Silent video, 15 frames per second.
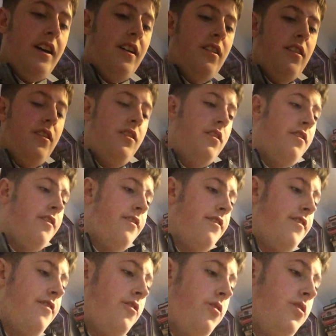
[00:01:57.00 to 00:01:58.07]
Hale on the
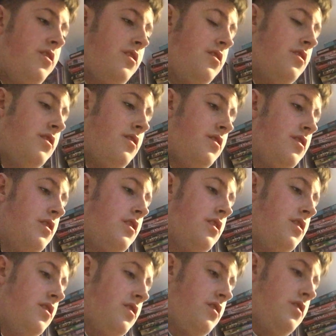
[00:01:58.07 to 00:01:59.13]
front.
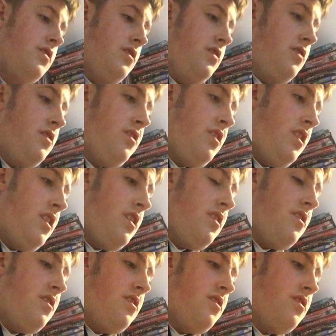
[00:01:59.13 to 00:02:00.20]

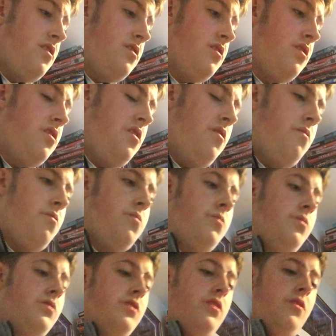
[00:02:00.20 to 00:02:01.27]
Then you
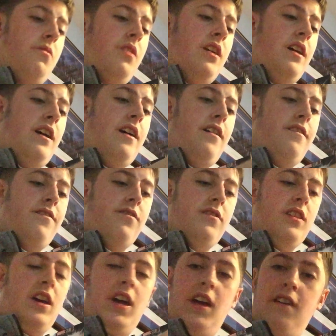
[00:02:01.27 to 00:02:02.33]
also have
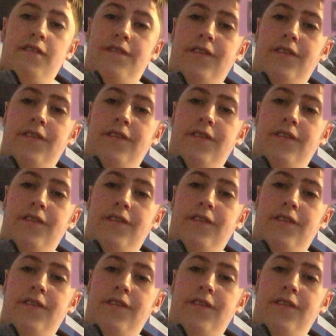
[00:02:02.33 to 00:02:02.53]
the